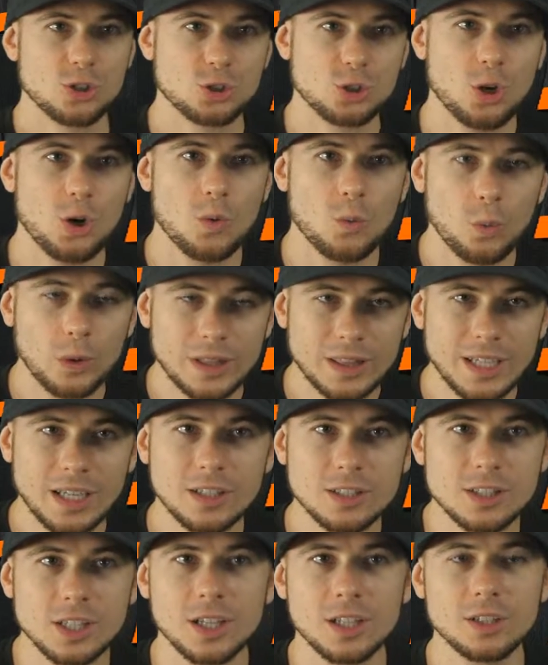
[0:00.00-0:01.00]
So when
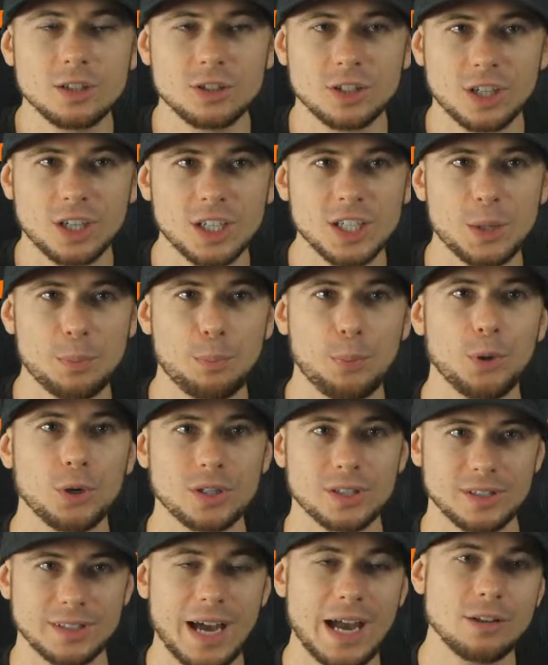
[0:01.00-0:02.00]
they're telling you they're gonna
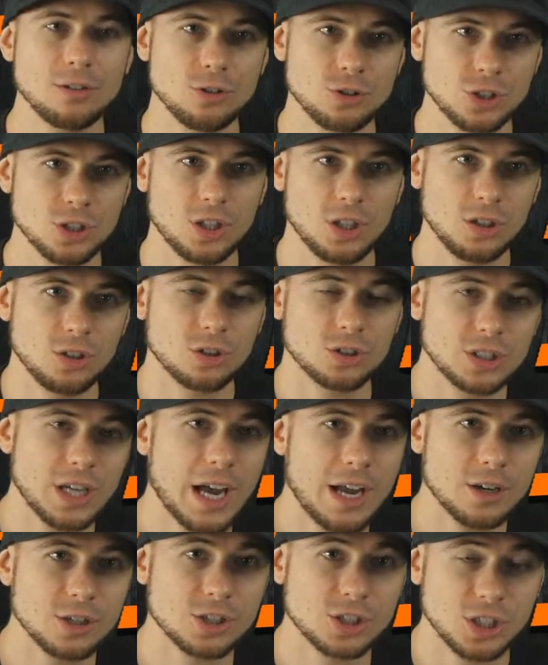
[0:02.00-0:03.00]
put nitrogen in your
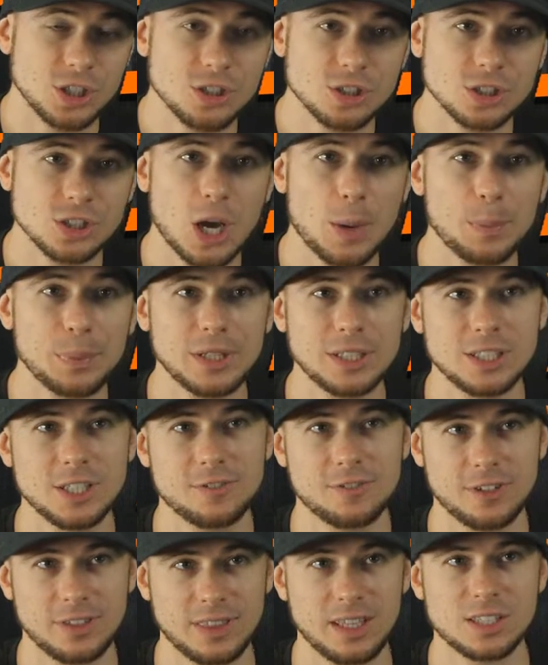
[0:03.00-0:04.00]
tires, here's a couple of
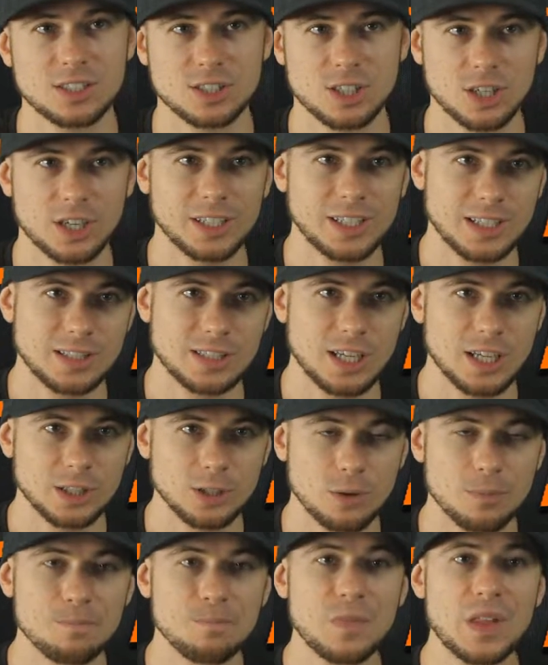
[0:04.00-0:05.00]
different things they're gonna tell
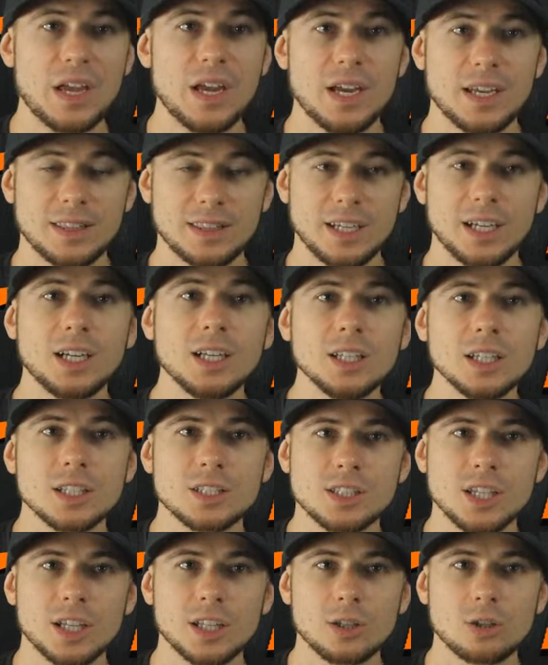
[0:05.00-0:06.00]
you. They're gonna
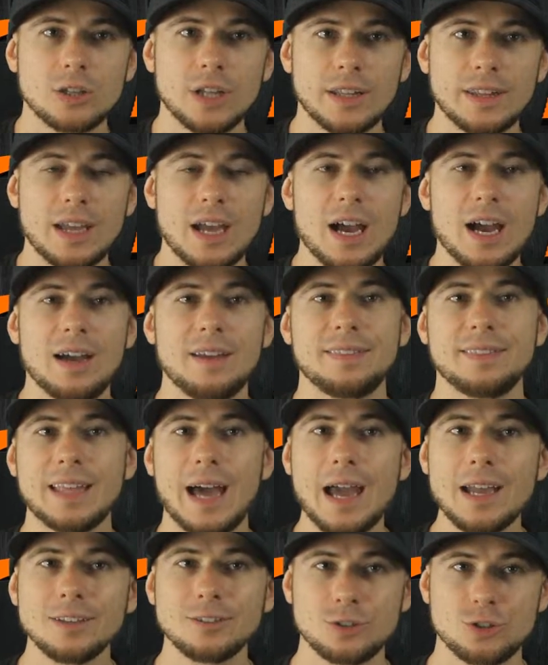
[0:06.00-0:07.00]
tell you that
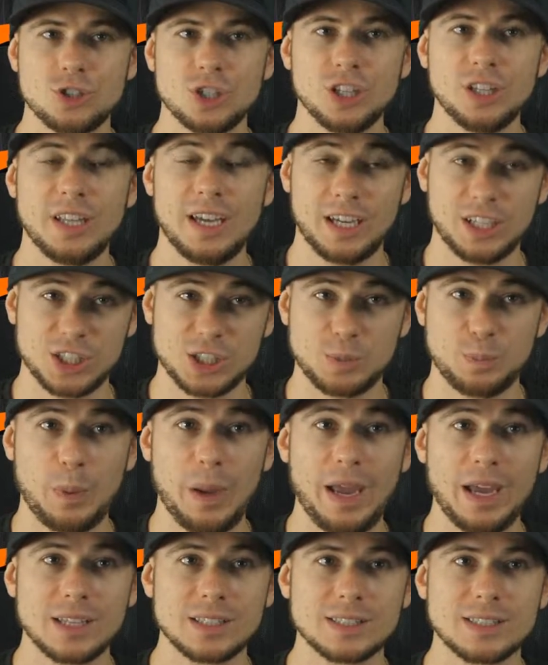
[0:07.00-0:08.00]
nitrogen
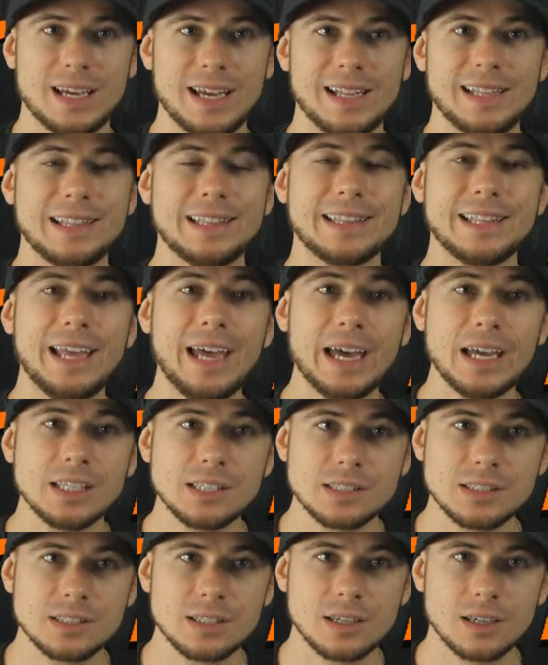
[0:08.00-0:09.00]
expands
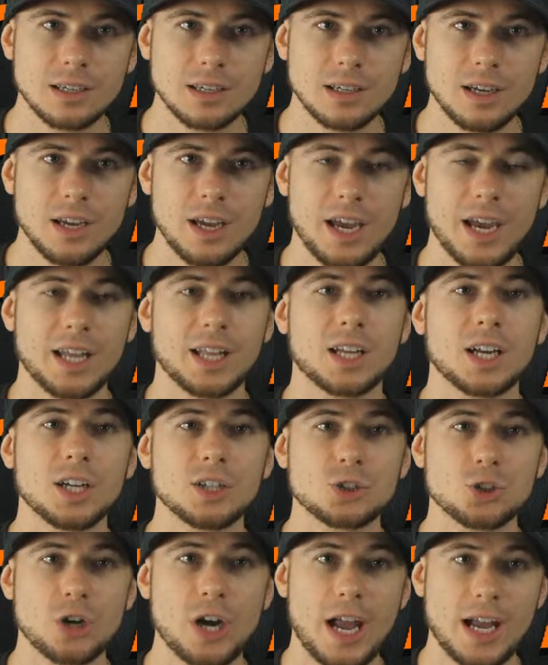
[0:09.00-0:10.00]
less and
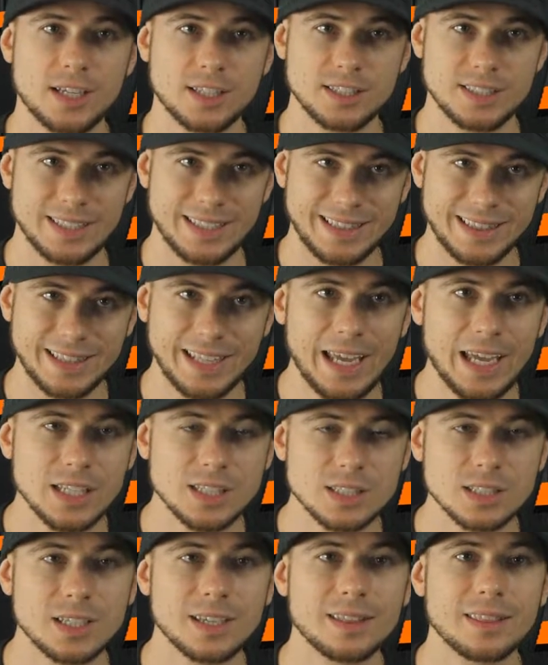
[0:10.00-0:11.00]
contracts
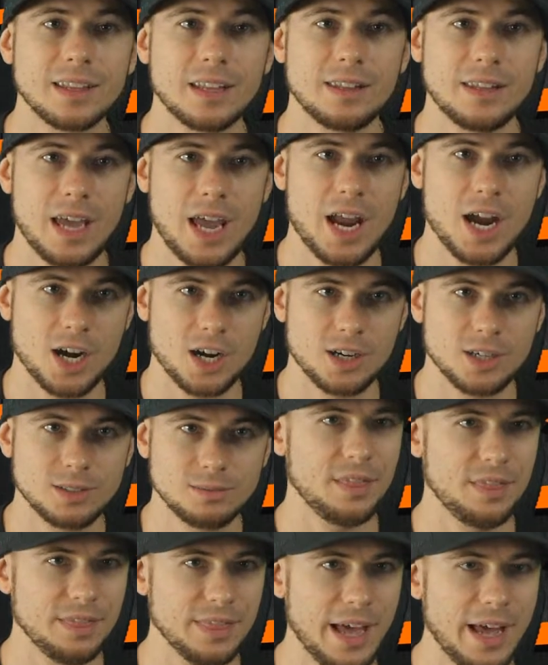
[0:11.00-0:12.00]
less than air.
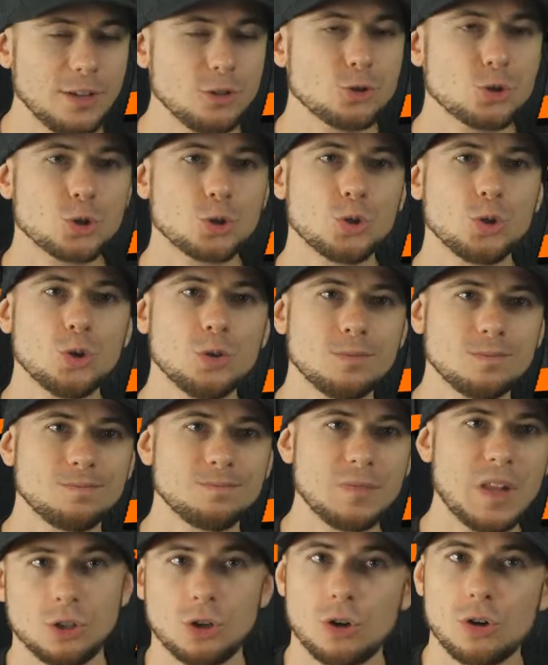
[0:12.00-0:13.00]
Not true.
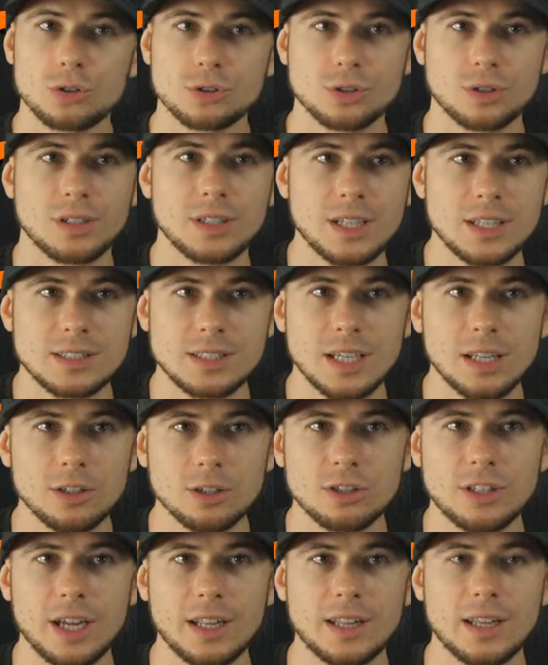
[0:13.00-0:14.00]
They're also gonna tell
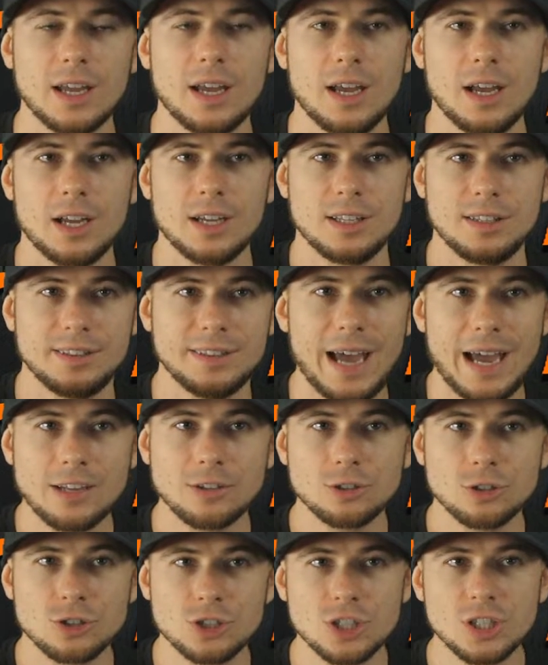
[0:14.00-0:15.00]
you that
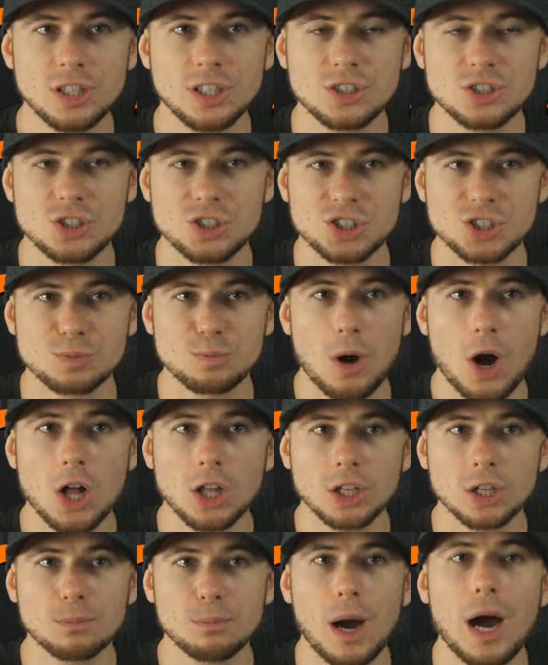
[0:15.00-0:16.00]
nitrogen is a
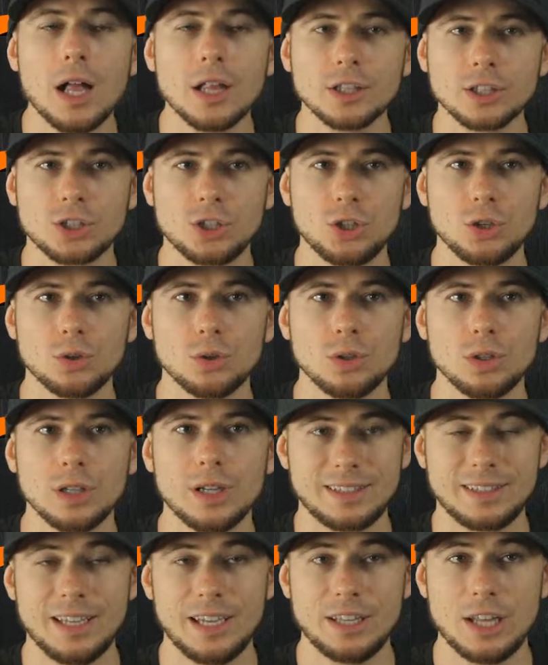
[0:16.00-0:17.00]
smaller molecule
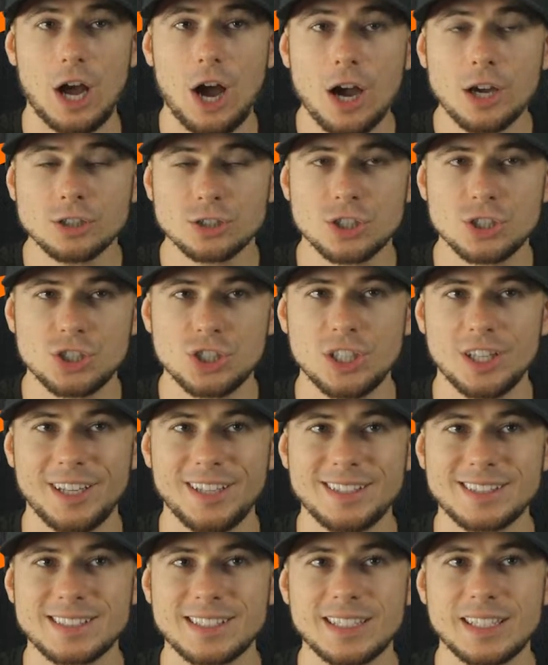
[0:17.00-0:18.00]
than oxygen
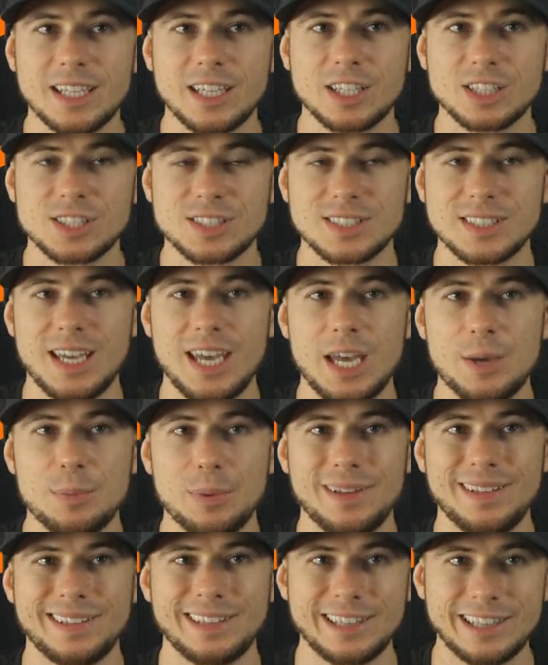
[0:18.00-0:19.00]
and it's gonna escape
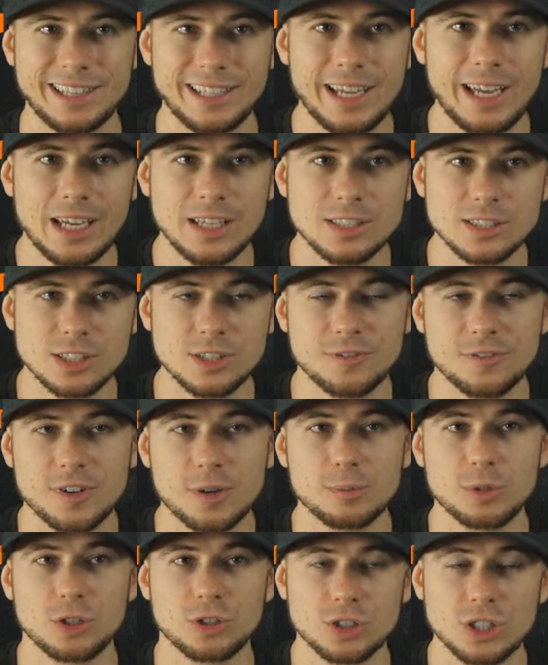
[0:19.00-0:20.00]
less
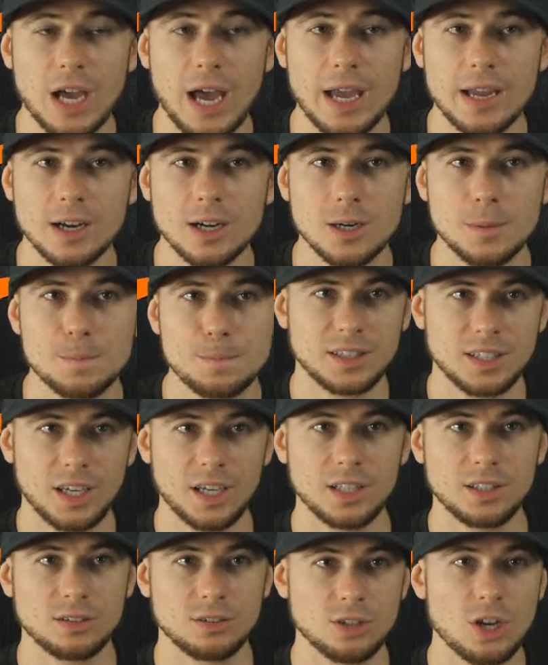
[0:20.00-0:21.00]
from your tire
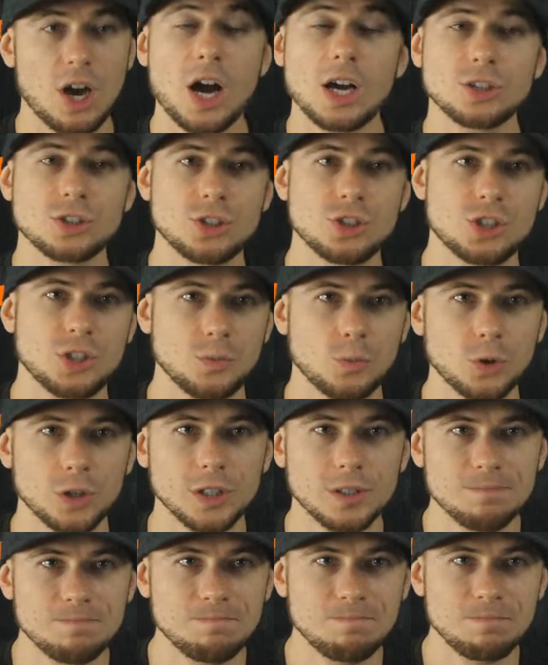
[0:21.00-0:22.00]
than oxygen would.